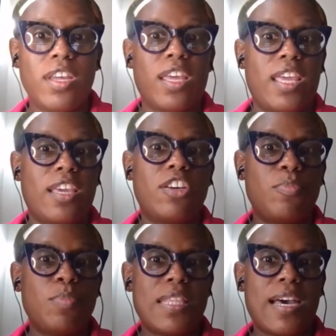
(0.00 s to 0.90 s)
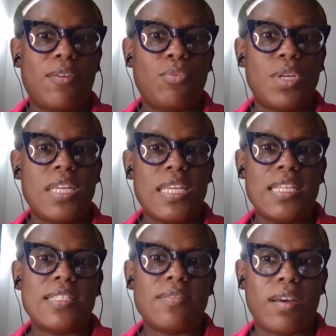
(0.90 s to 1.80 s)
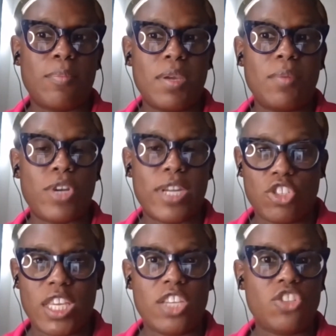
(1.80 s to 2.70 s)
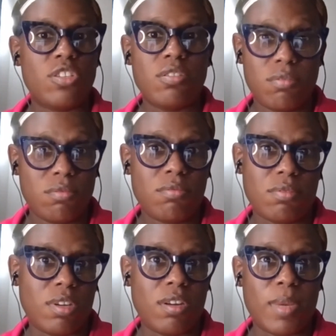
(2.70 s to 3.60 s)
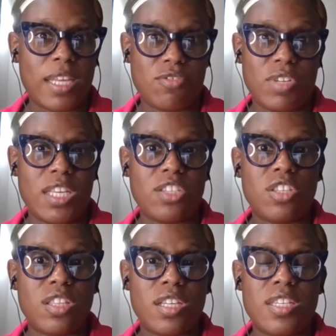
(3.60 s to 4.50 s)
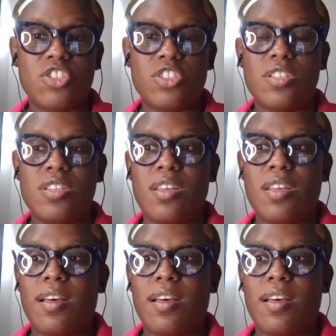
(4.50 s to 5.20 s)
It could be that we need a bit more education as it relates to the condition.